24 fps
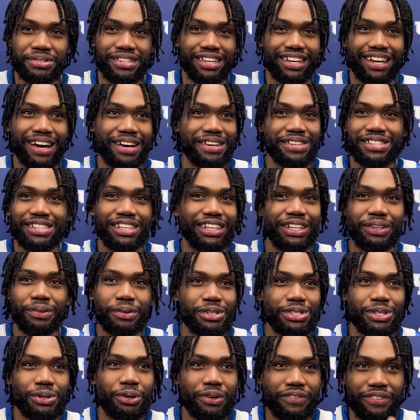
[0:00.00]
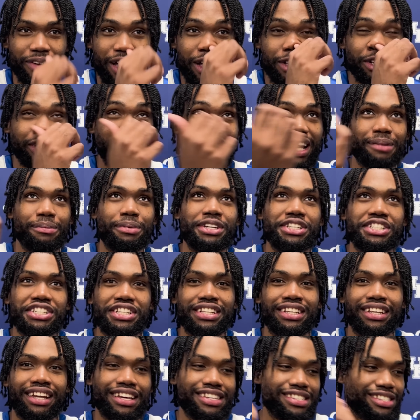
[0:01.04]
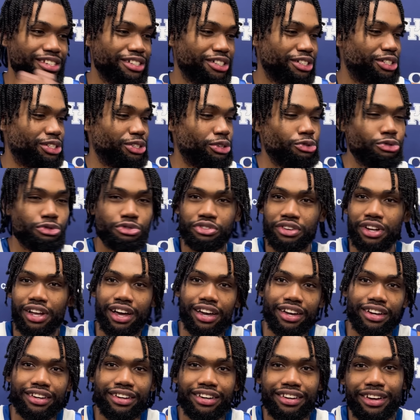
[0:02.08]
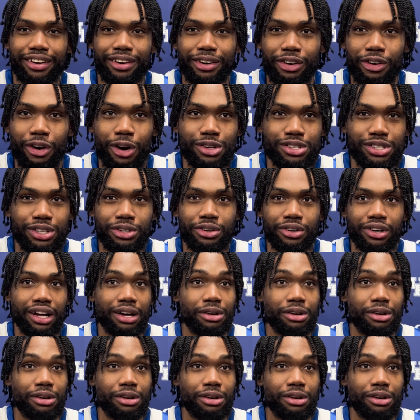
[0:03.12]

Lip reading: Like, I literally was so confused. I was looking at BG, then I see a shoe flying across the court.